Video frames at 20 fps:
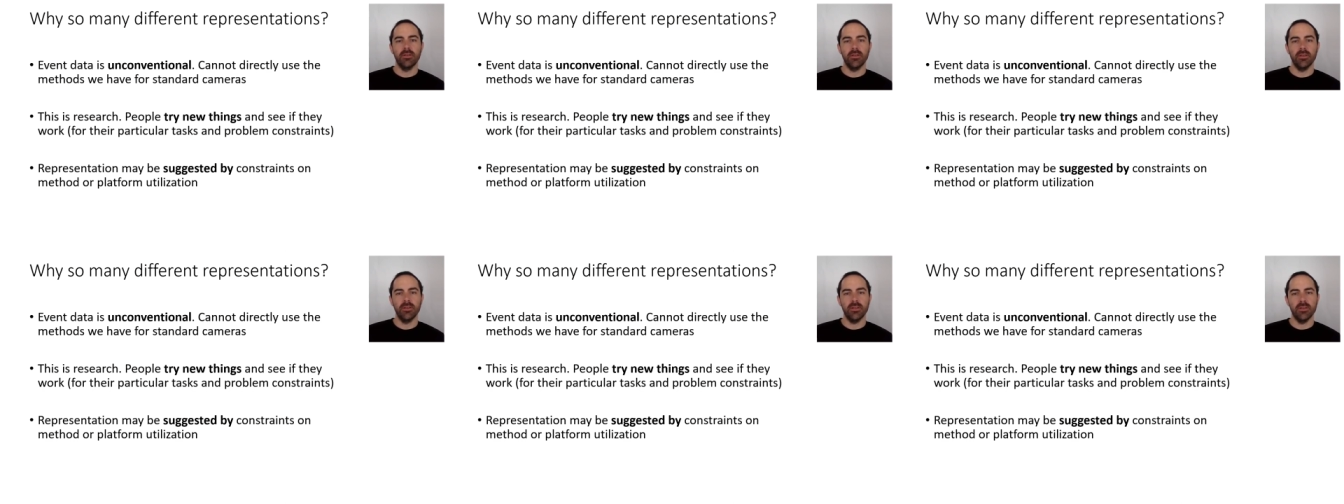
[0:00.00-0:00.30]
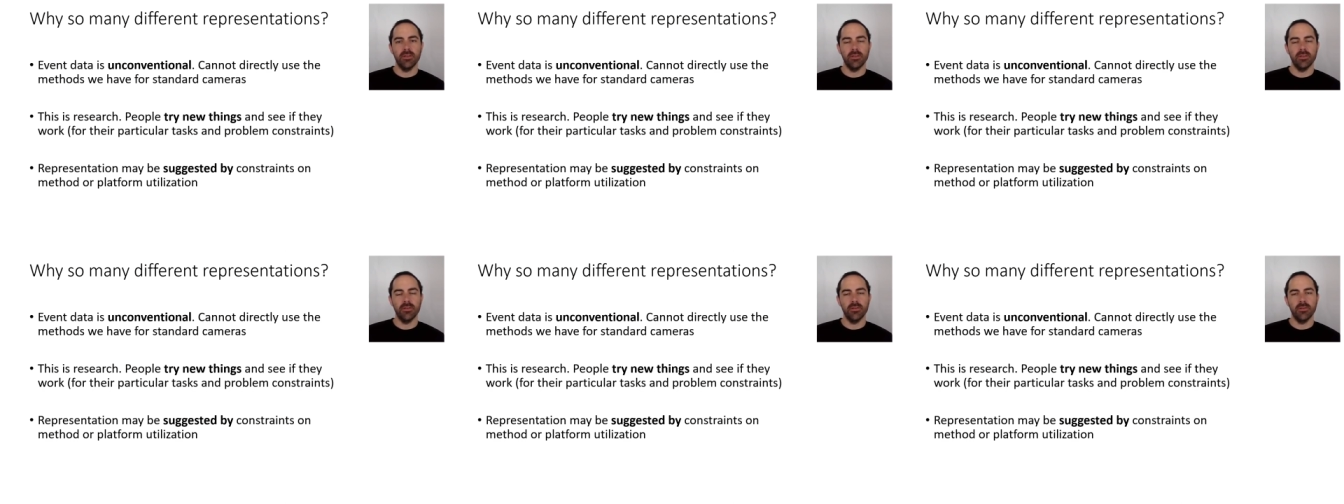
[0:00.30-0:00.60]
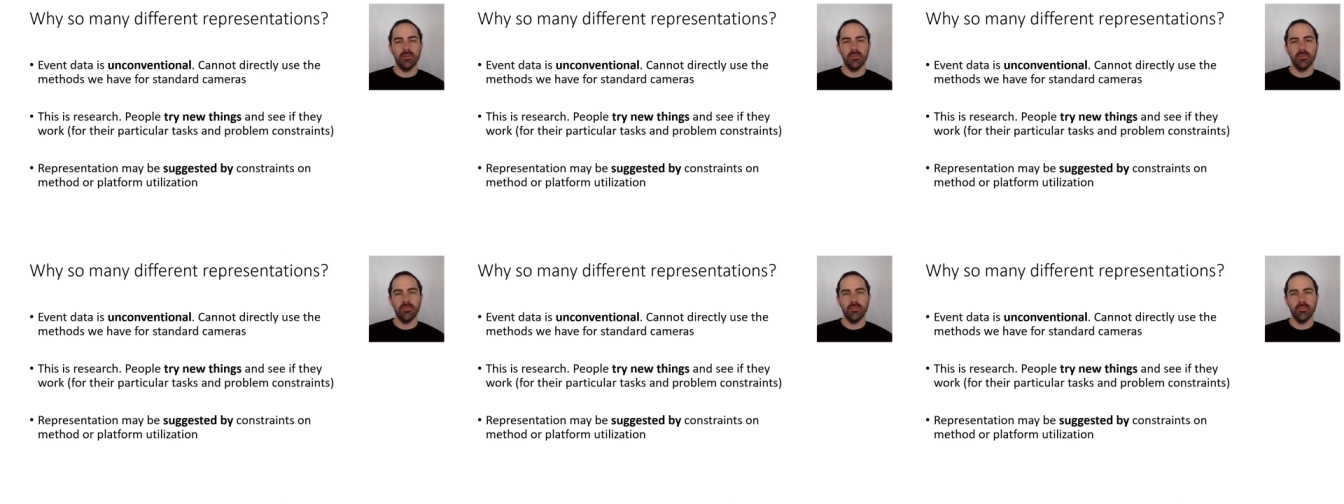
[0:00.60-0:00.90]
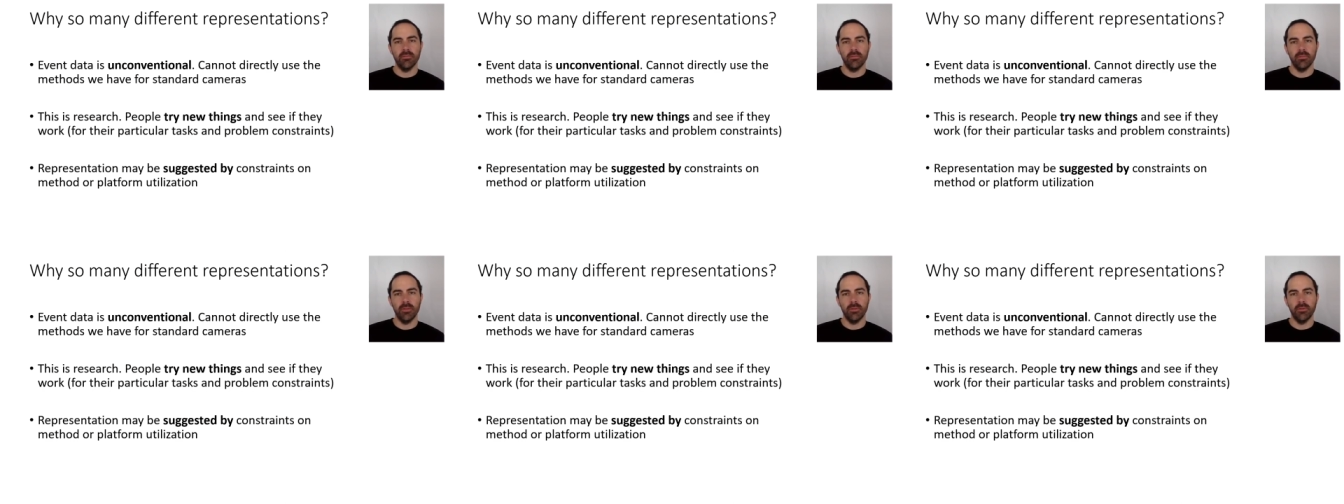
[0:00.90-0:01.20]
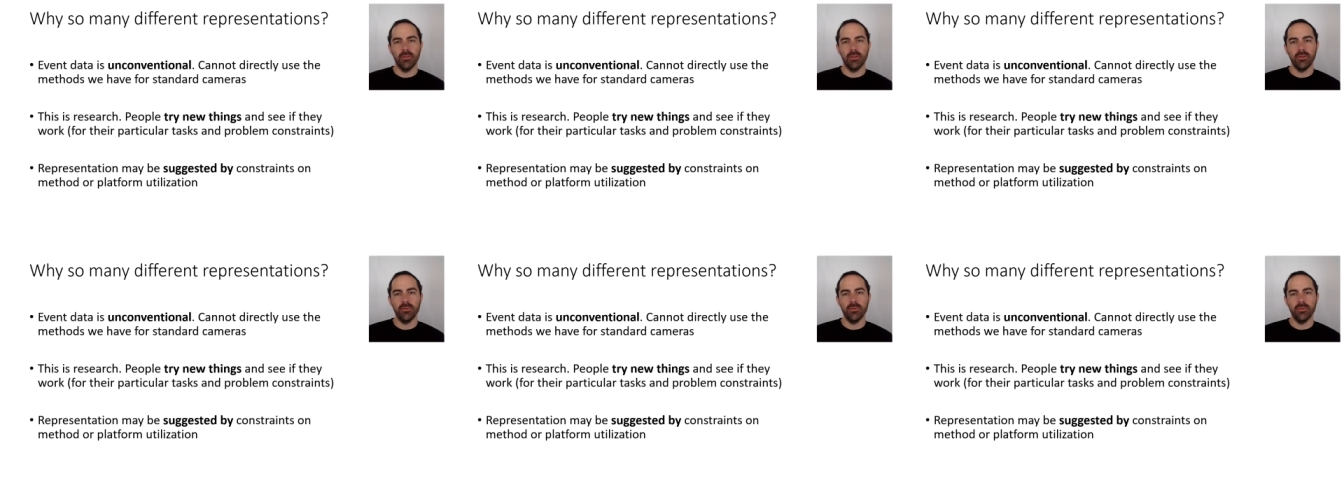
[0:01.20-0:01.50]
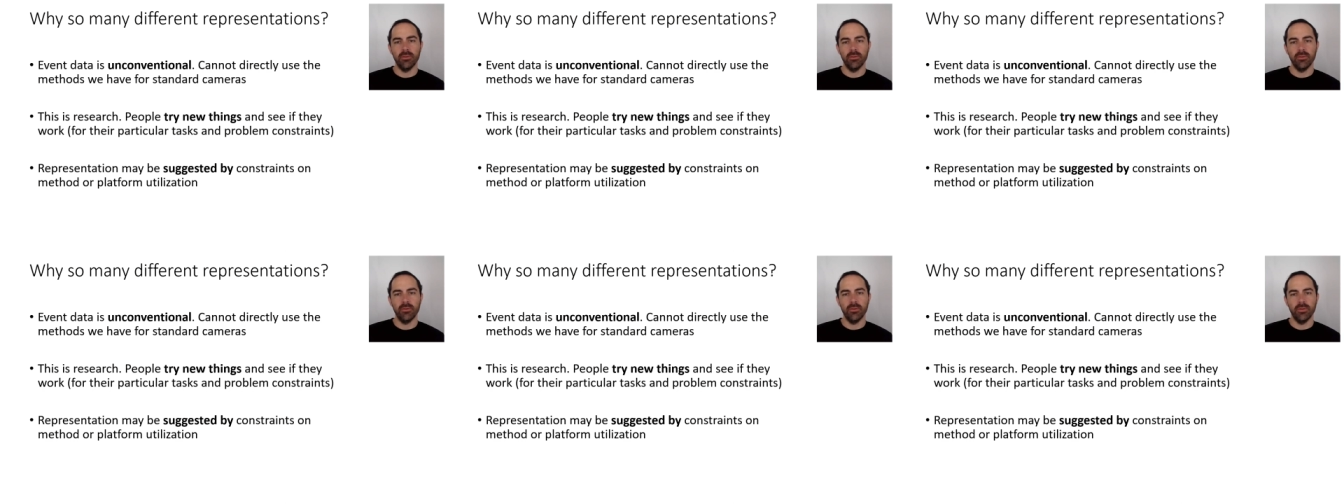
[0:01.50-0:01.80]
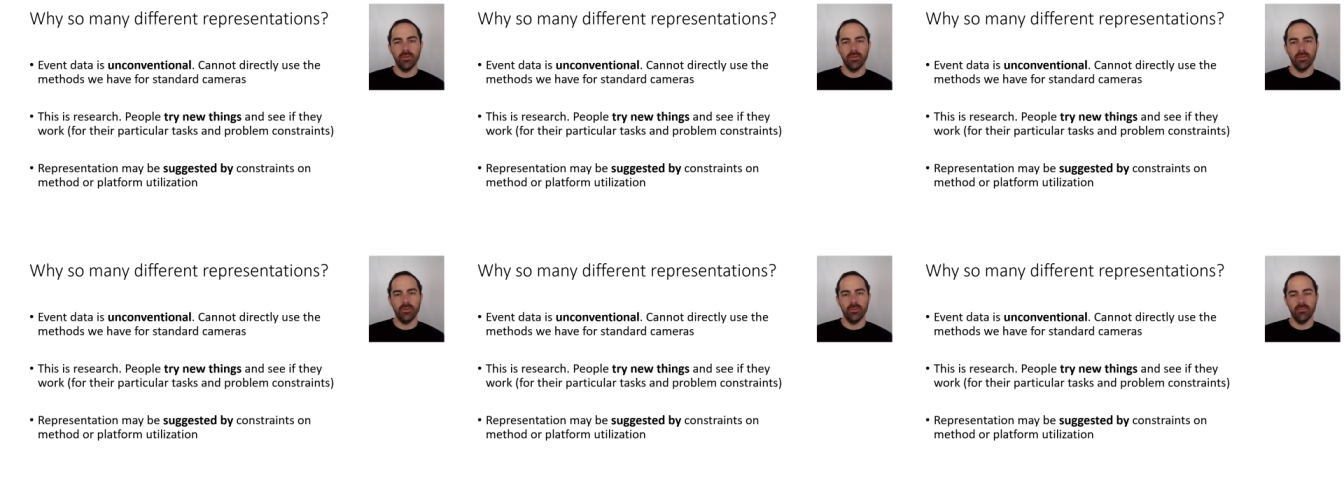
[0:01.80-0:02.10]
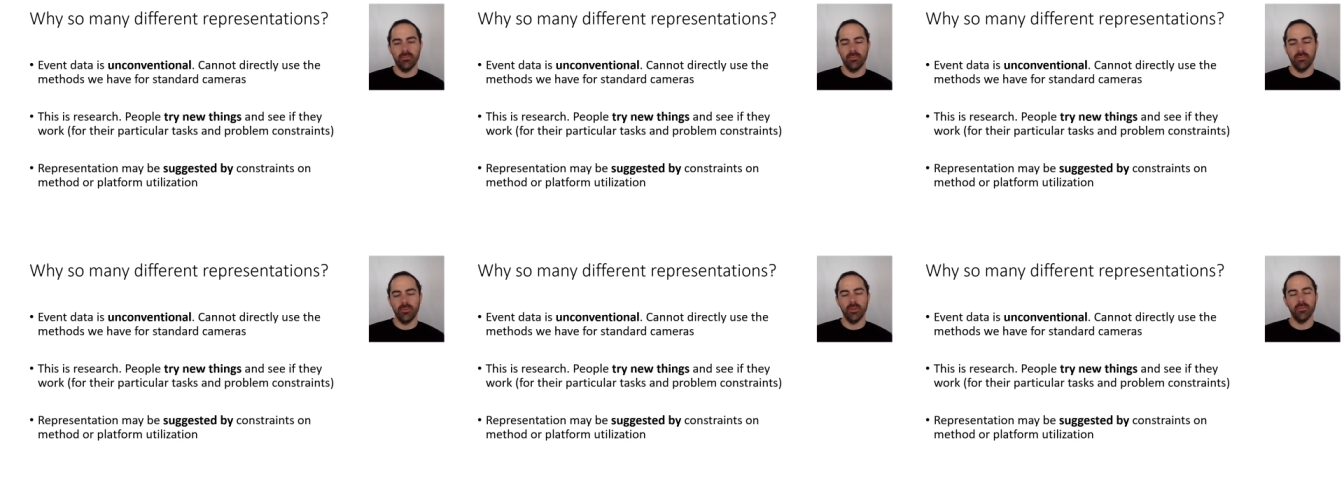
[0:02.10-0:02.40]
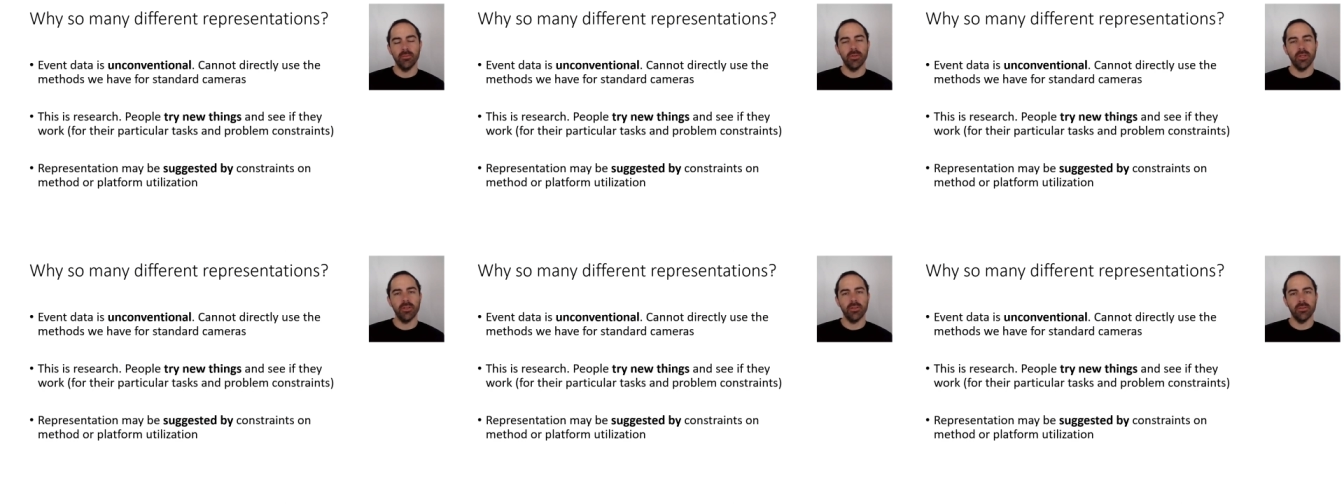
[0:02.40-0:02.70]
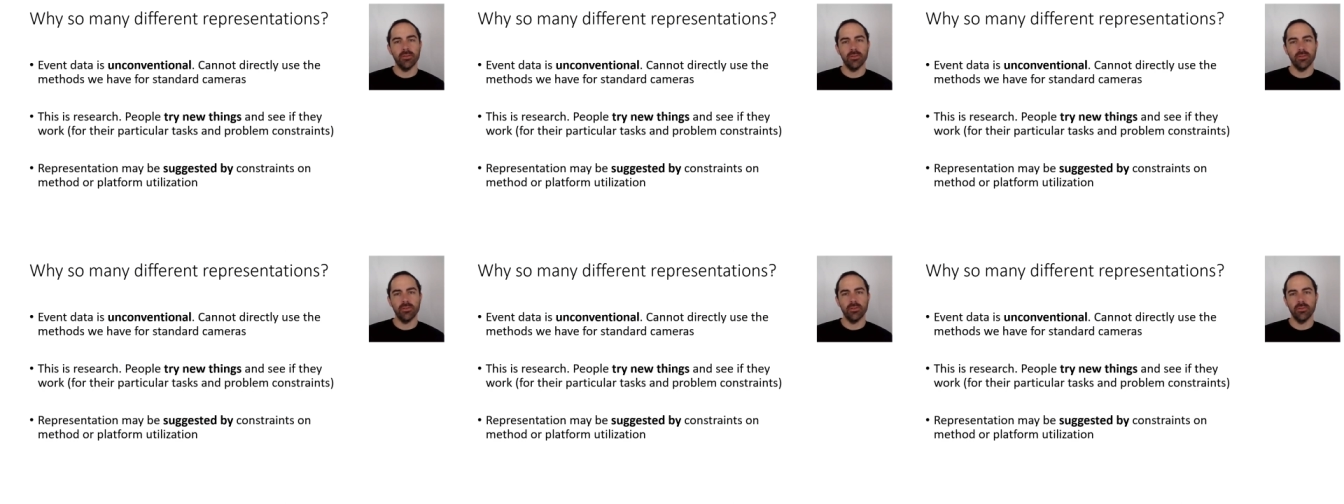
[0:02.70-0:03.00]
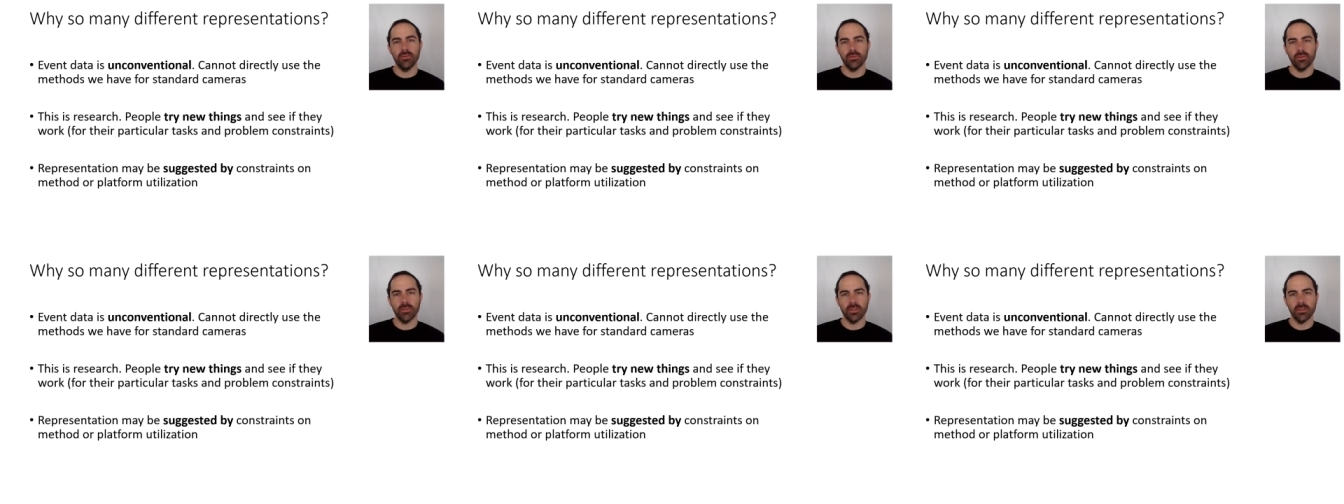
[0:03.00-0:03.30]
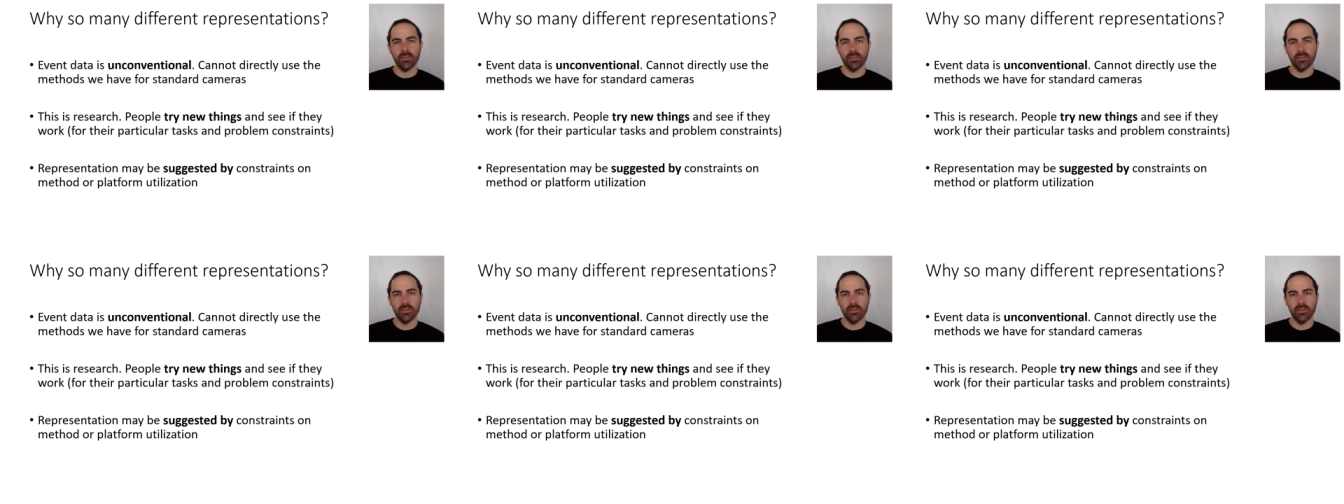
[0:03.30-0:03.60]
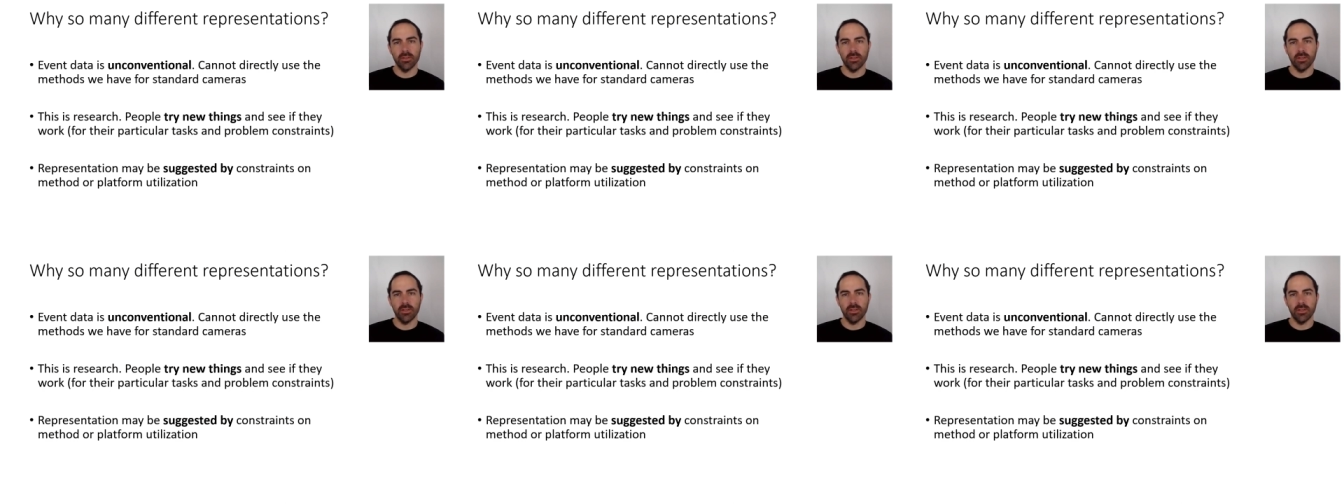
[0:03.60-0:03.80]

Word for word: um, maybe new new methods, new tricks,